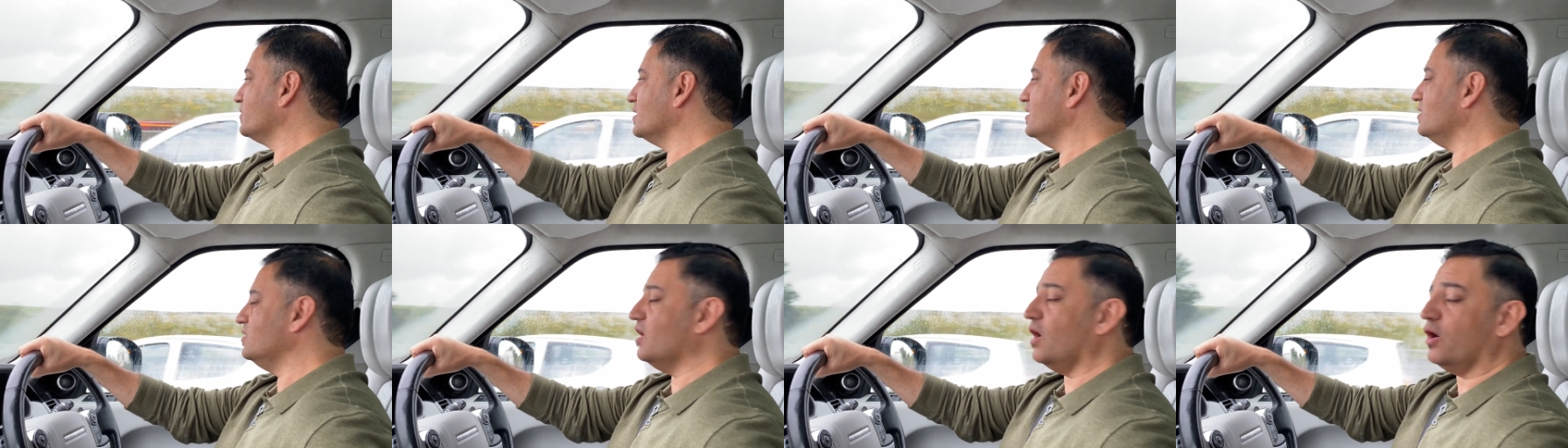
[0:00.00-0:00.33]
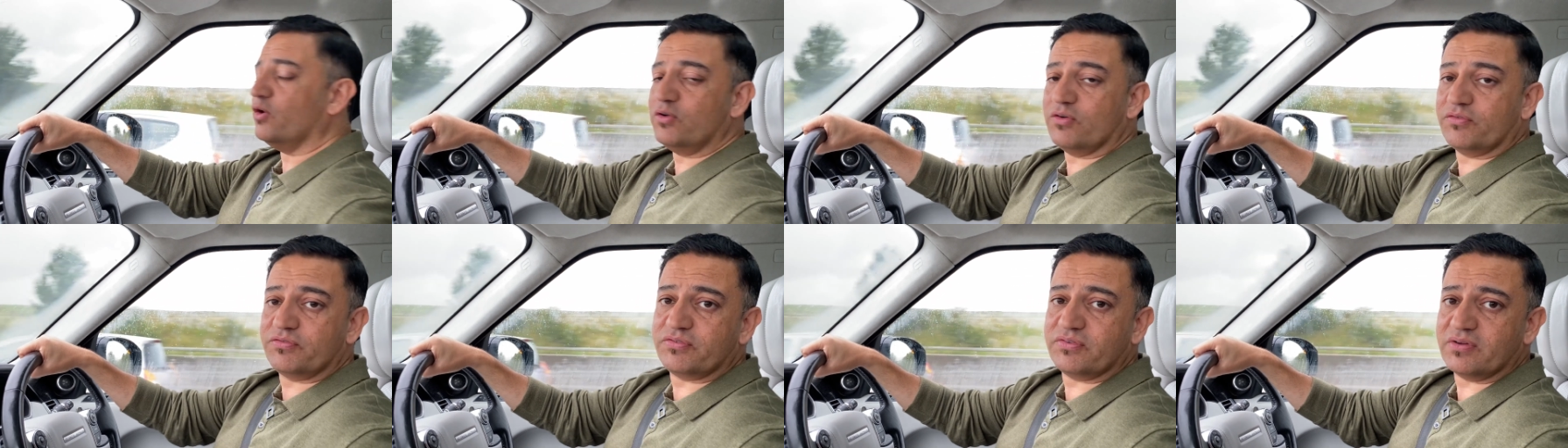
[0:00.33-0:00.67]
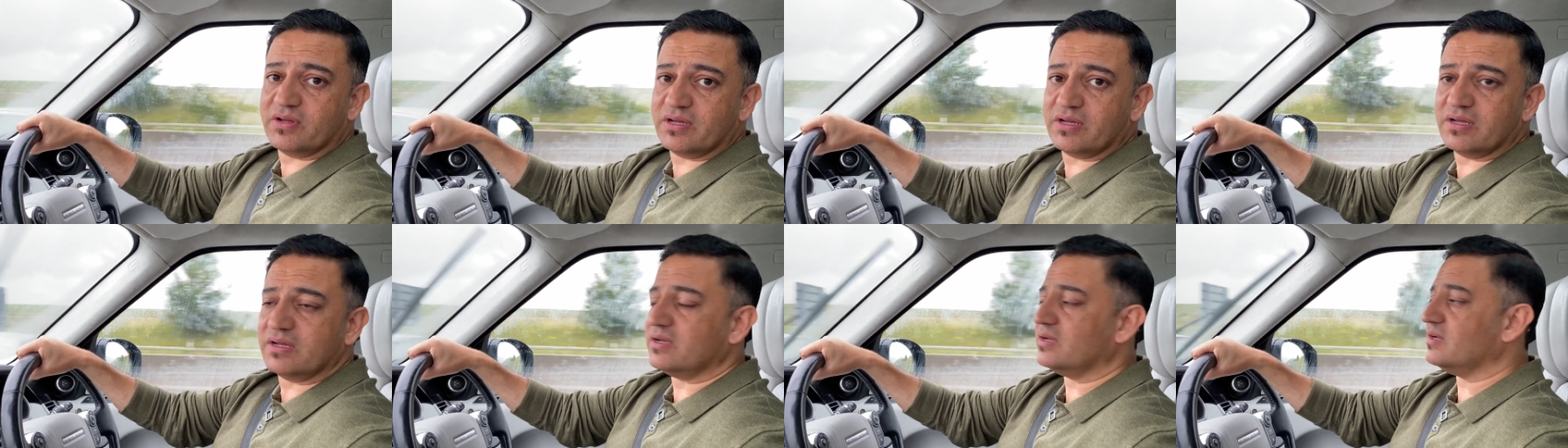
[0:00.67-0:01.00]
not enough
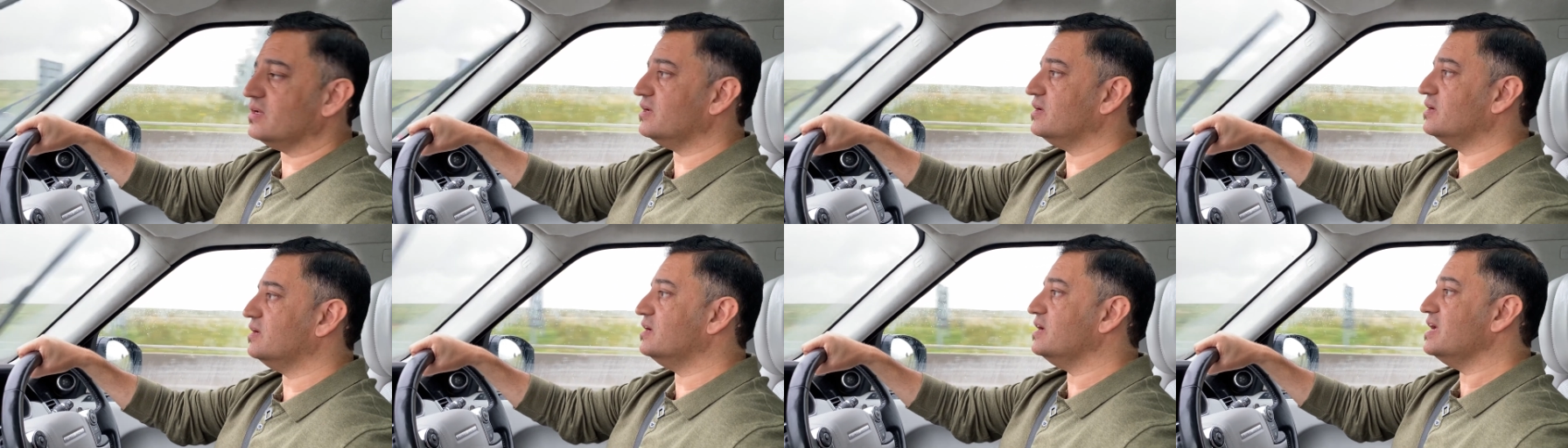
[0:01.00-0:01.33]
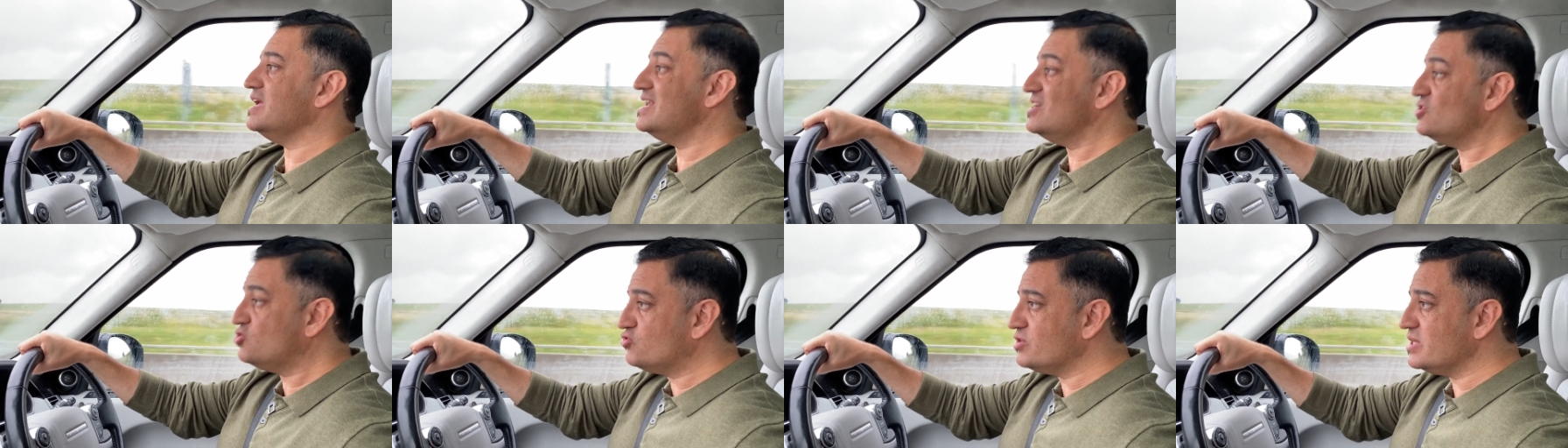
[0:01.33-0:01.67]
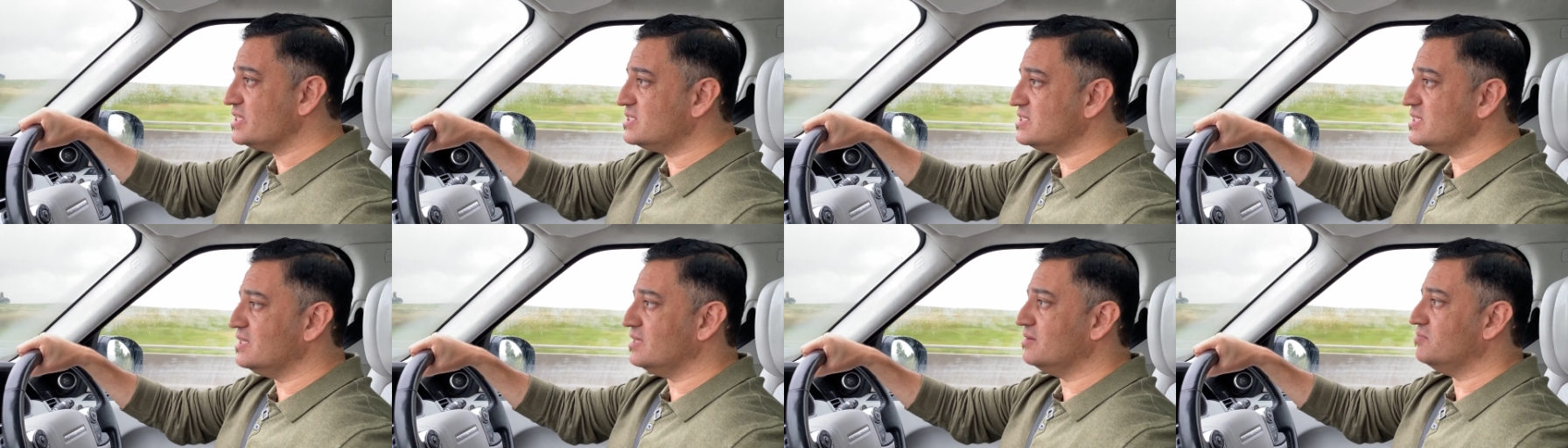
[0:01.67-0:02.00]
uh,
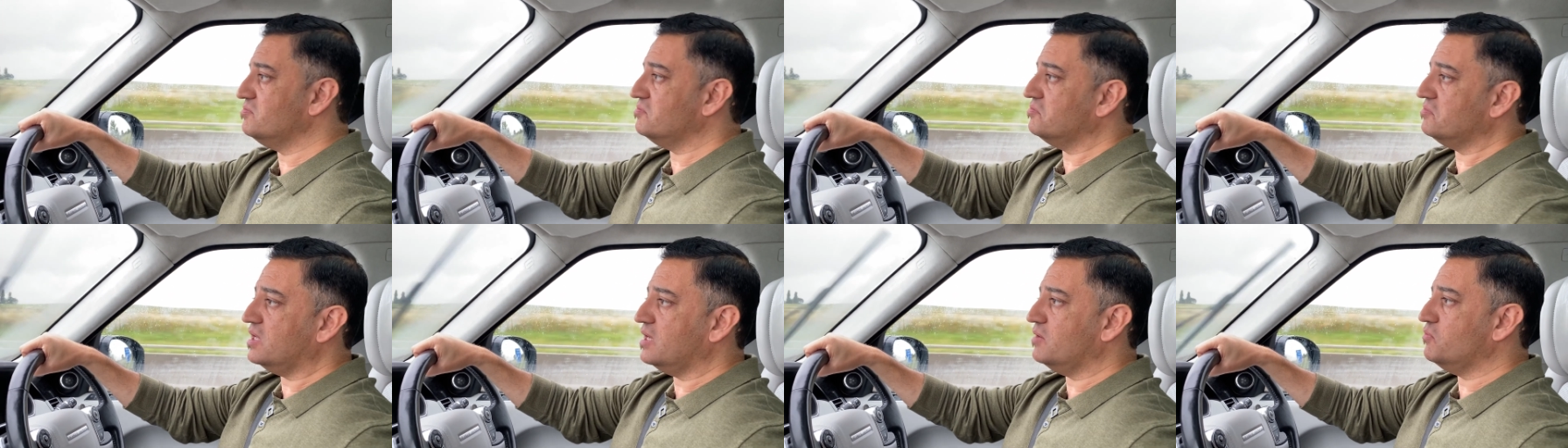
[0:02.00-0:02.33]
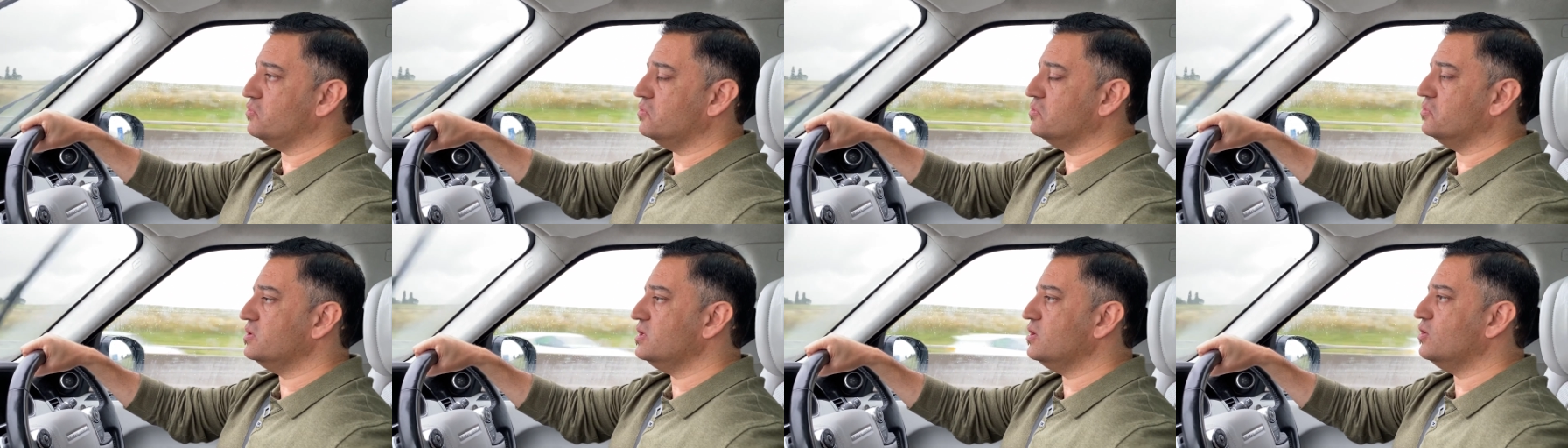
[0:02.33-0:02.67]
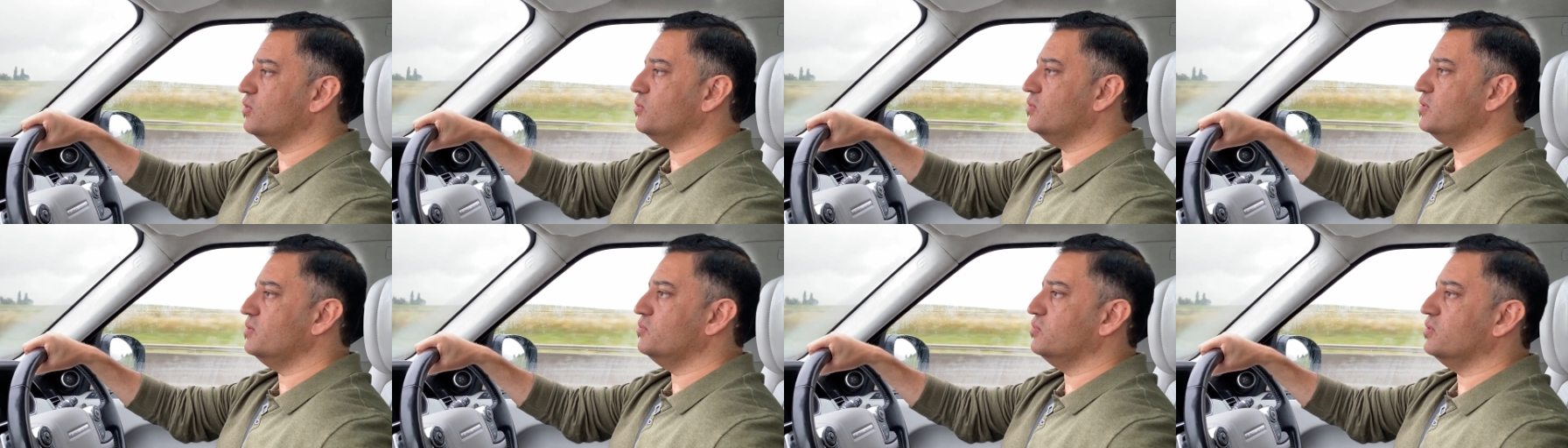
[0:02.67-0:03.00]
interest in them, um, you know,
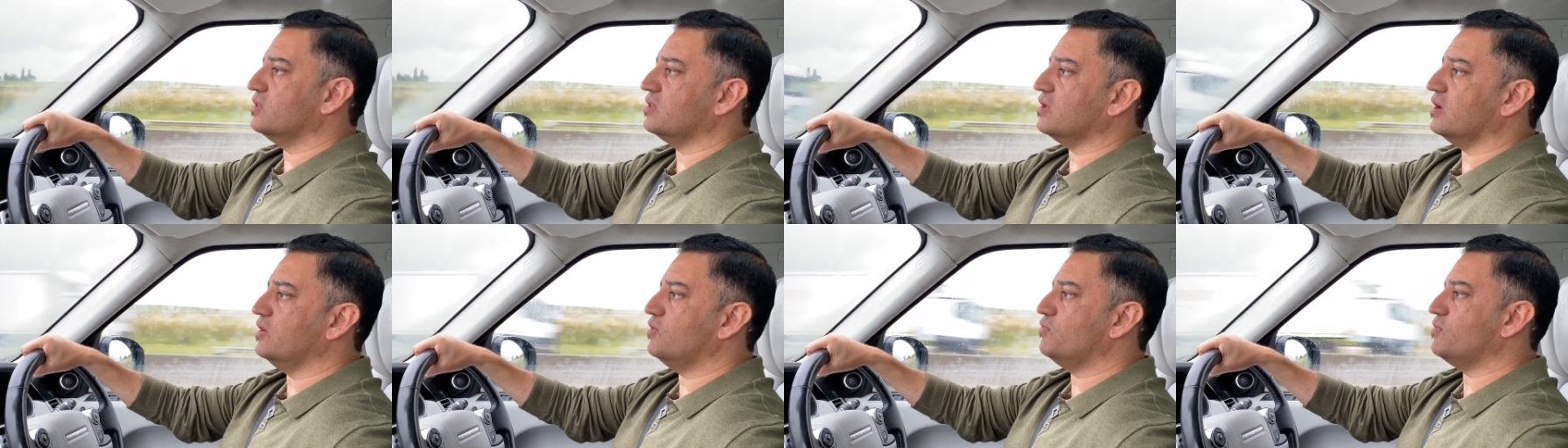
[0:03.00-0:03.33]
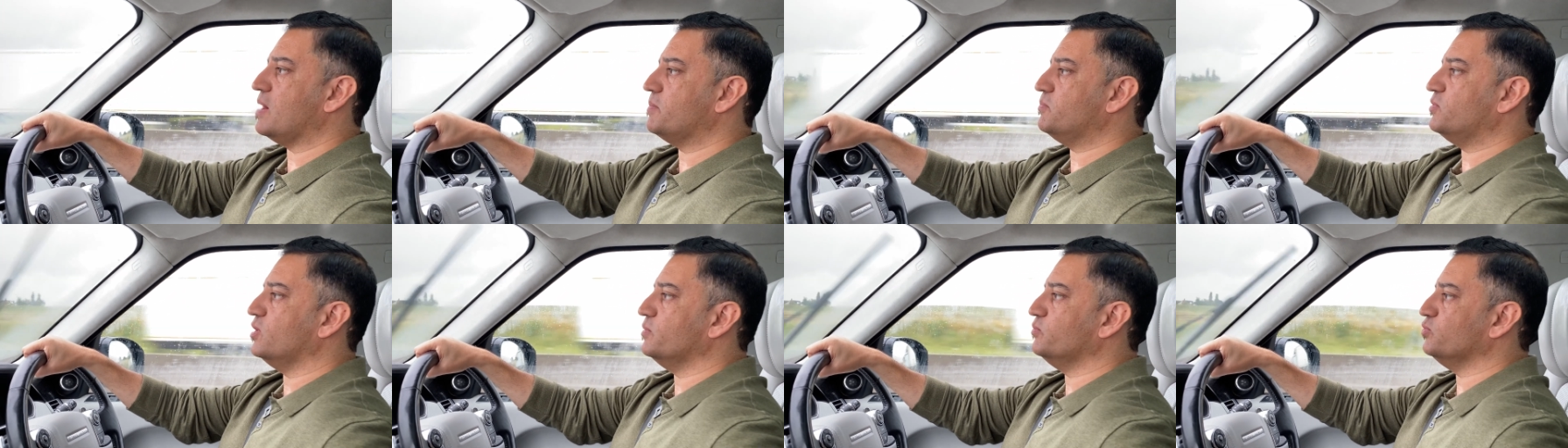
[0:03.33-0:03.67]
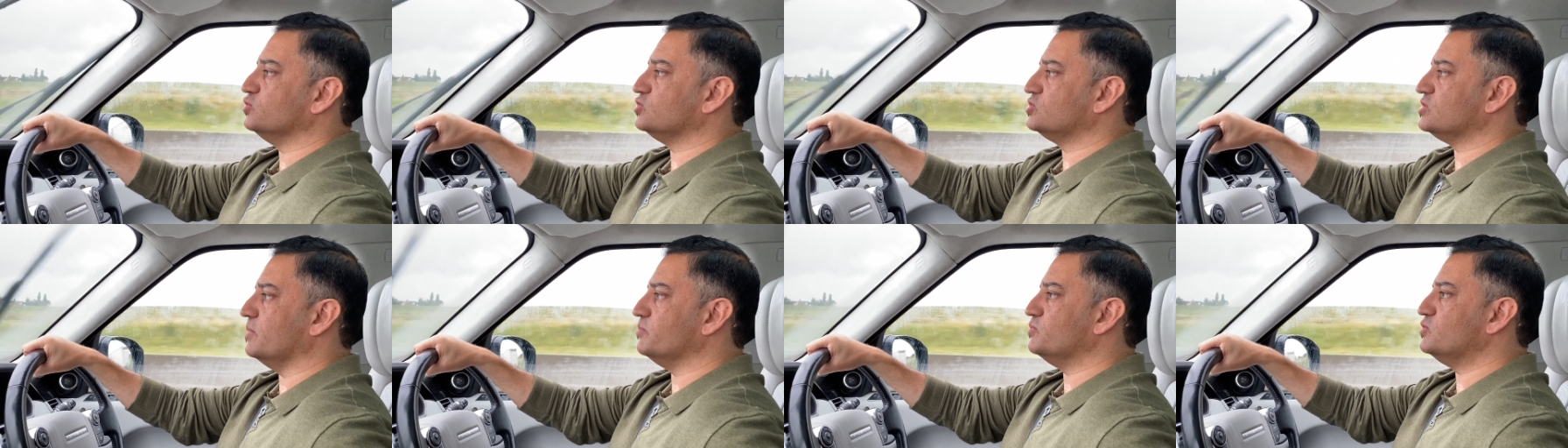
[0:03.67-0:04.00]
we'll, we'll kind of wrap it up. We'll
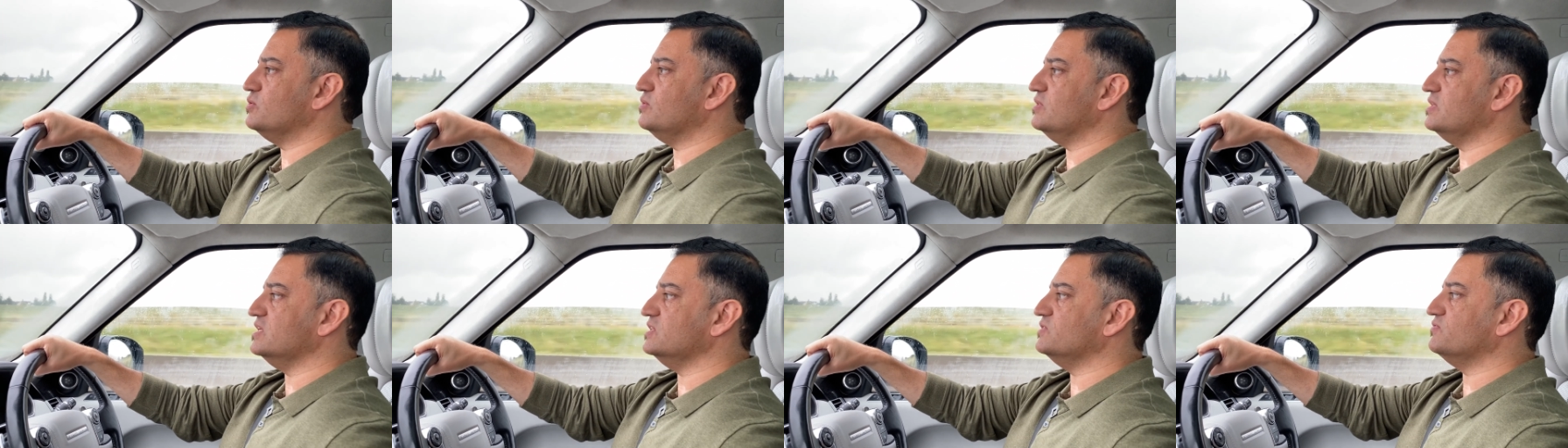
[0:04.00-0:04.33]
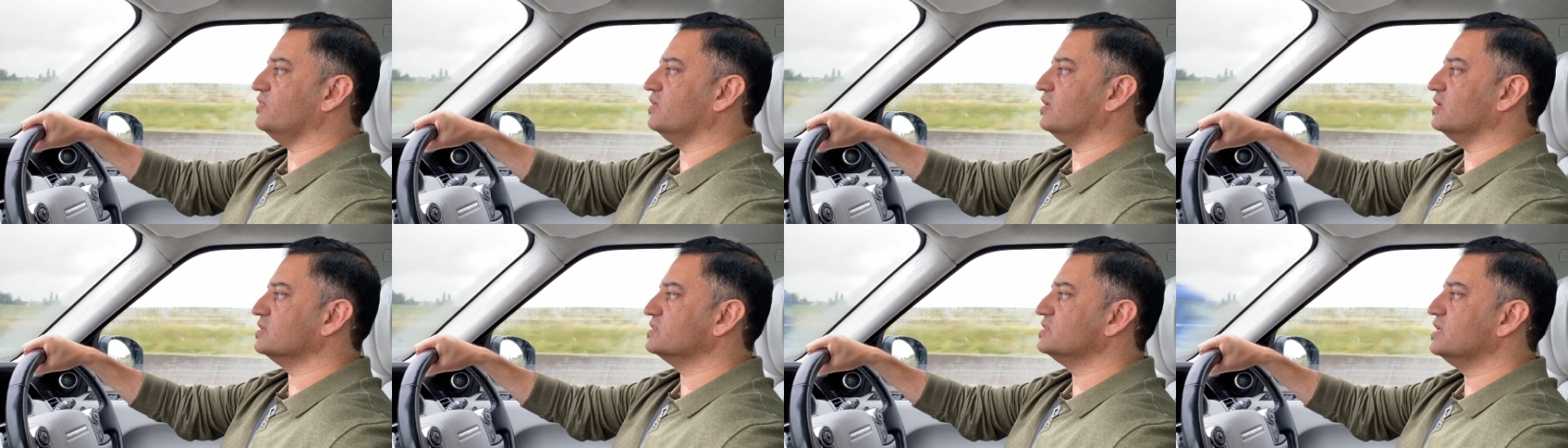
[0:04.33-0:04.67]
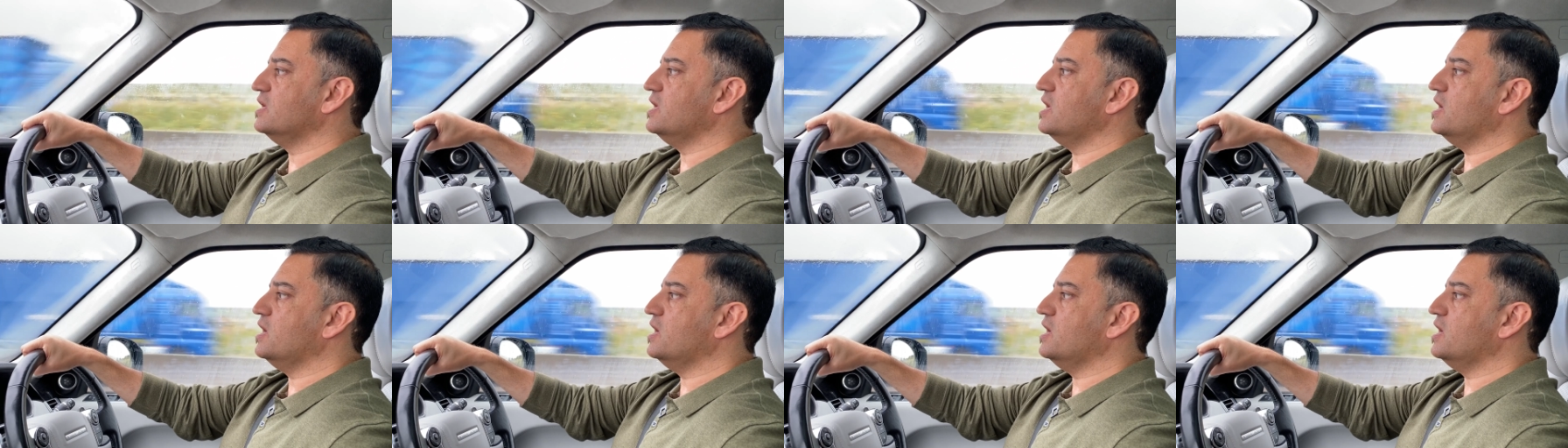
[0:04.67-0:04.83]
stop doing these vlogs.